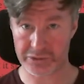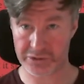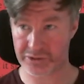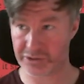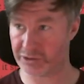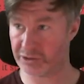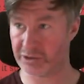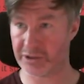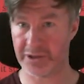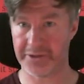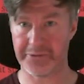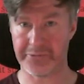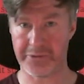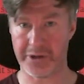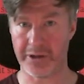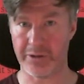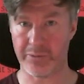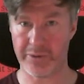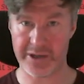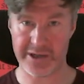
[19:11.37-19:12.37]
You're going to run
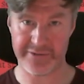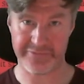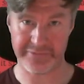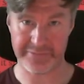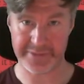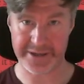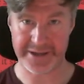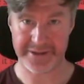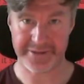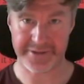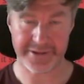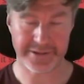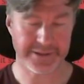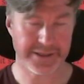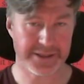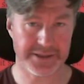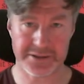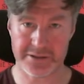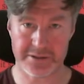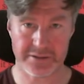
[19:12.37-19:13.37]
away from that thing.
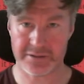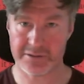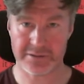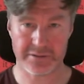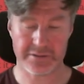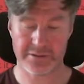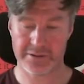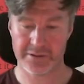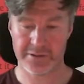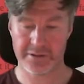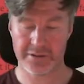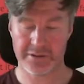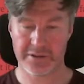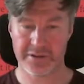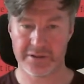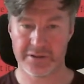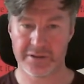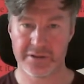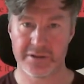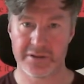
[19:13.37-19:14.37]
That's
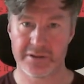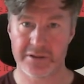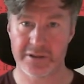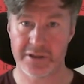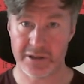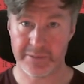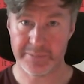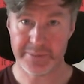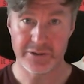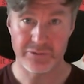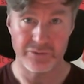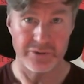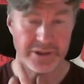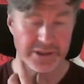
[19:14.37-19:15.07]
going to be really